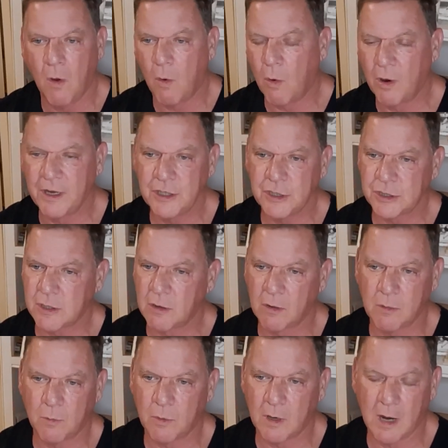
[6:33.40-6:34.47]
or you can just go
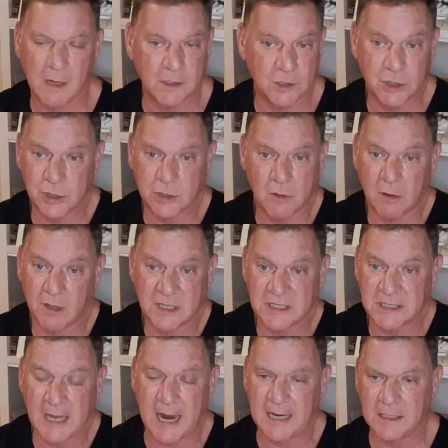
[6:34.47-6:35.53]
to the work, just go to the
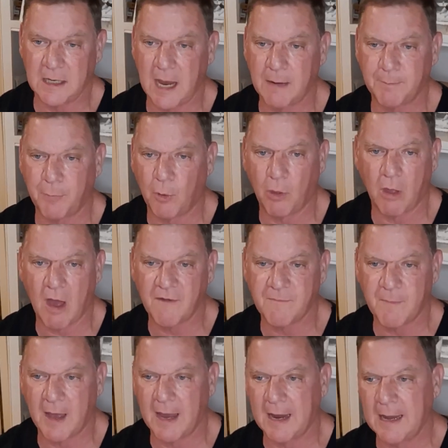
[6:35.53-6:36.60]
site and pull
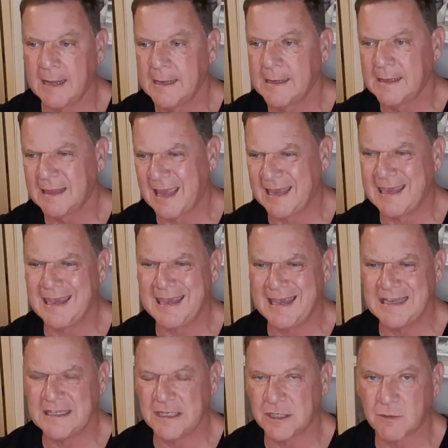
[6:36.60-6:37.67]
off my like
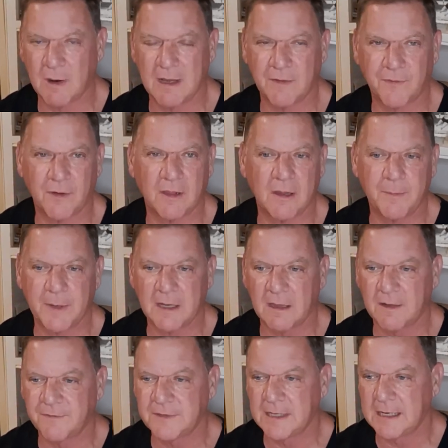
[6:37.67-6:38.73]
Easy Strength for Olympic
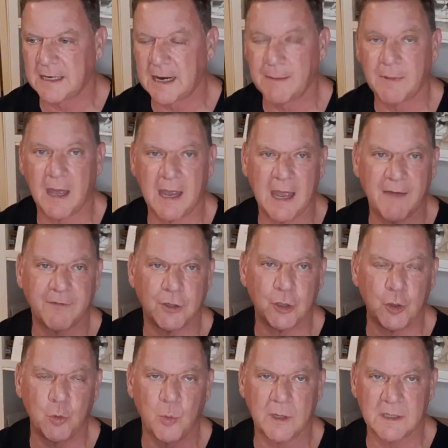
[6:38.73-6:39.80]
lifting. And I, I have a
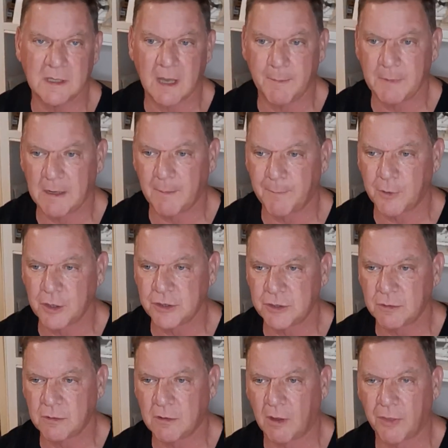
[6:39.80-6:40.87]
new one coming up pretty
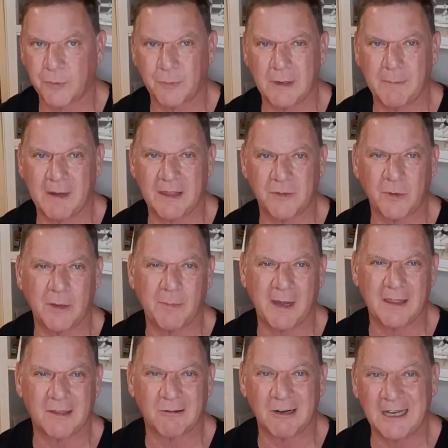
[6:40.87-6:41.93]
soon called three by three
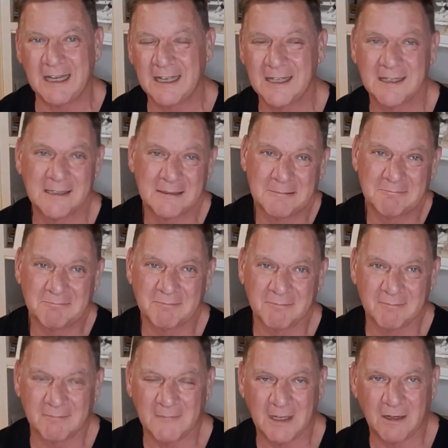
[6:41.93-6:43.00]
by three,
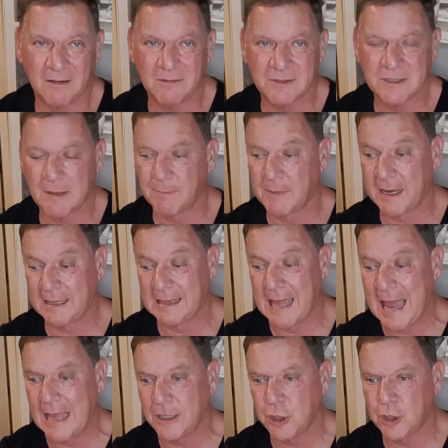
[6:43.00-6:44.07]
you know, something like
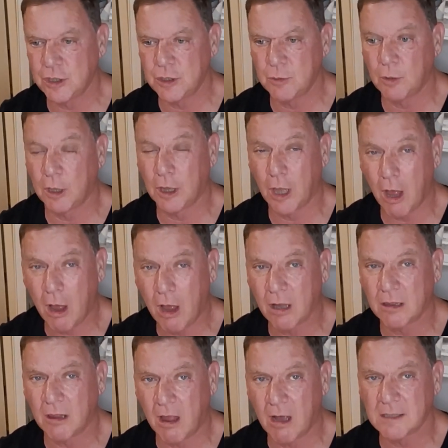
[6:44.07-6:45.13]
that. You can do a
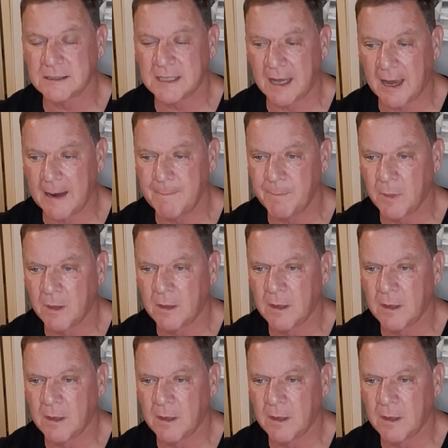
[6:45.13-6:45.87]
long, long time.